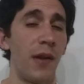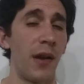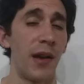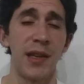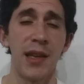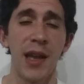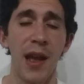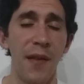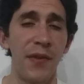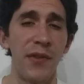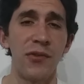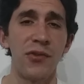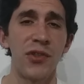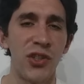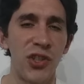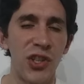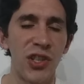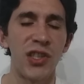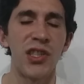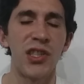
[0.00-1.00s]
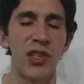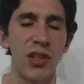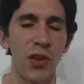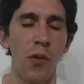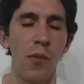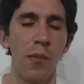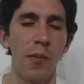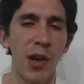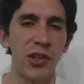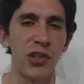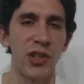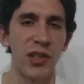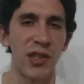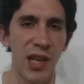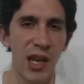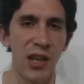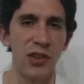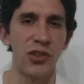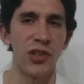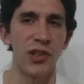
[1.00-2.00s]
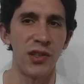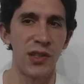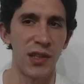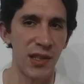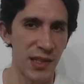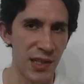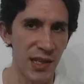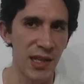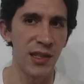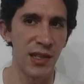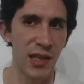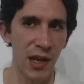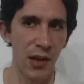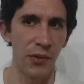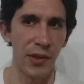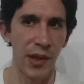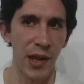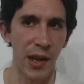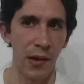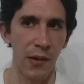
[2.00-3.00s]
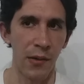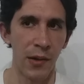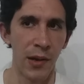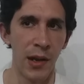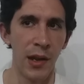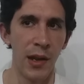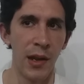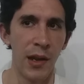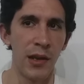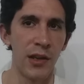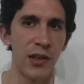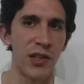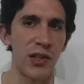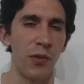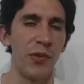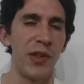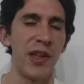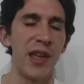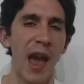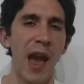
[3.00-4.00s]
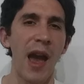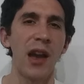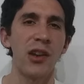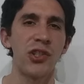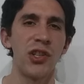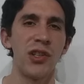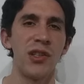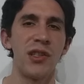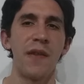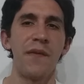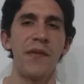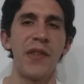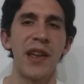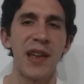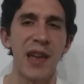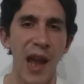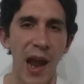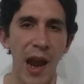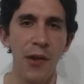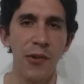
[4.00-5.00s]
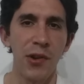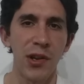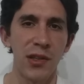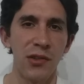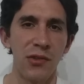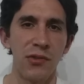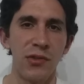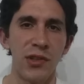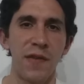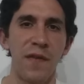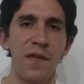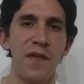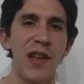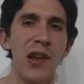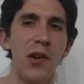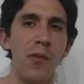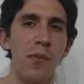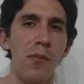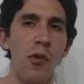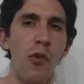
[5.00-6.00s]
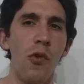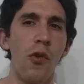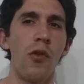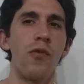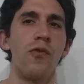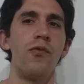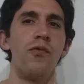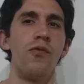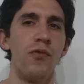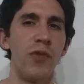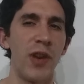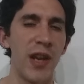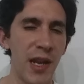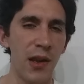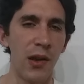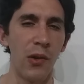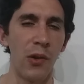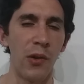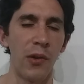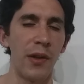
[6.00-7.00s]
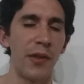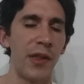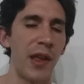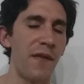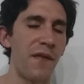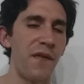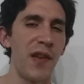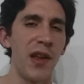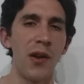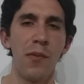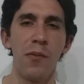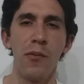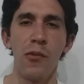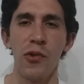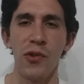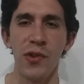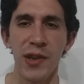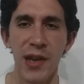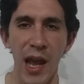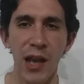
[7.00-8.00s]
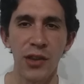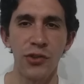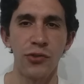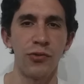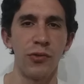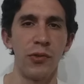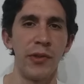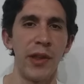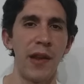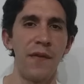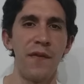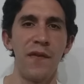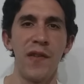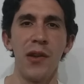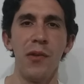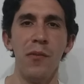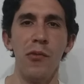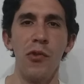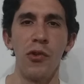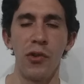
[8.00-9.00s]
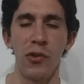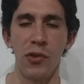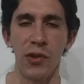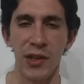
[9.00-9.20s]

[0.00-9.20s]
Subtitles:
again, there's just so much attention to detail there. So the actions of the characters feel more real, they feel more natural, they feel more